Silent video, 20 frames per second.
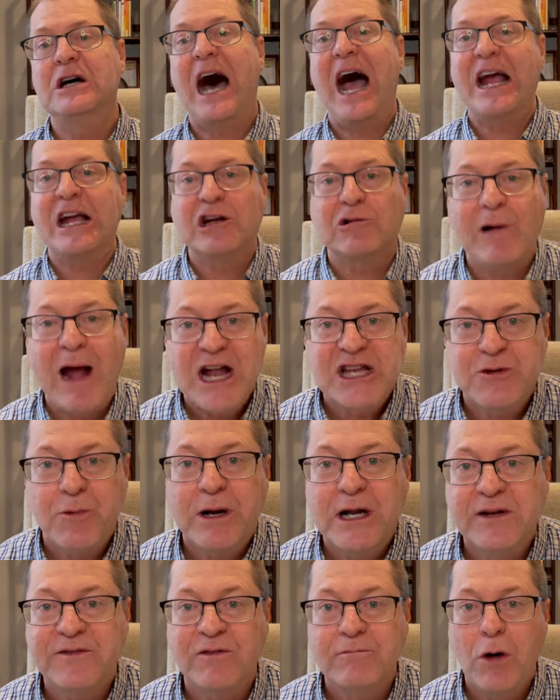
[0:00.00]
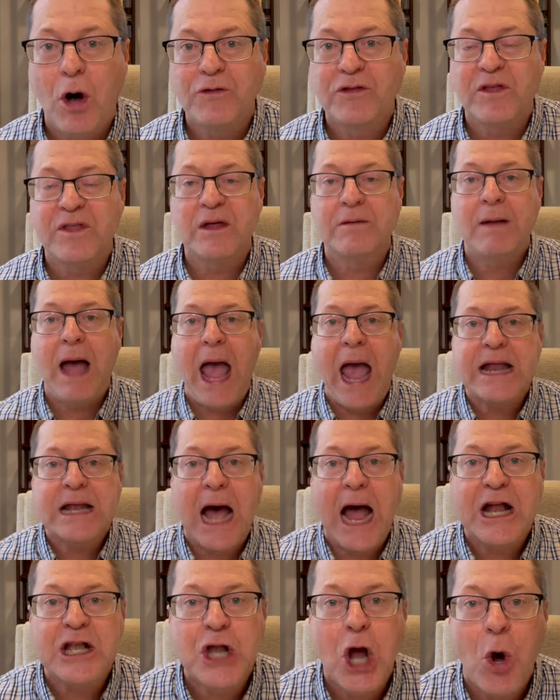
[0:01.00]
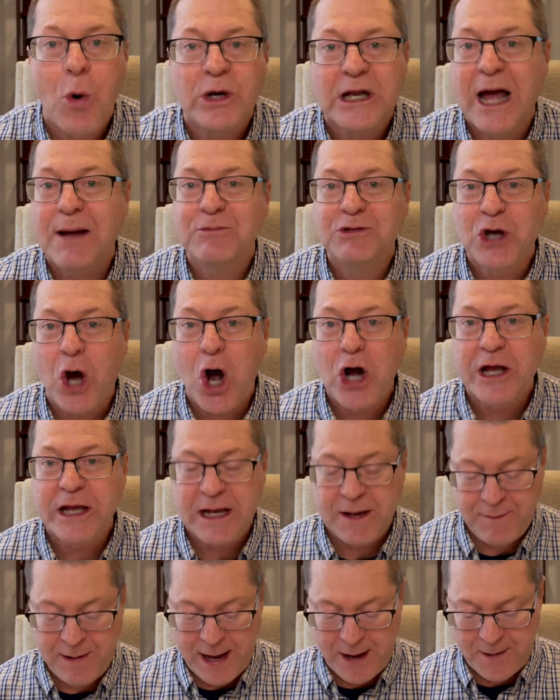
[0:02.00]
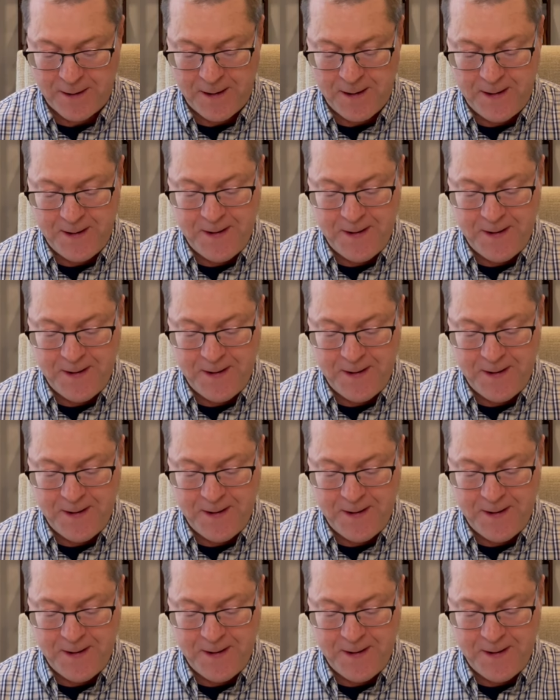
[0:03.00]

I graduated from both of them, and I know what I'm talking about.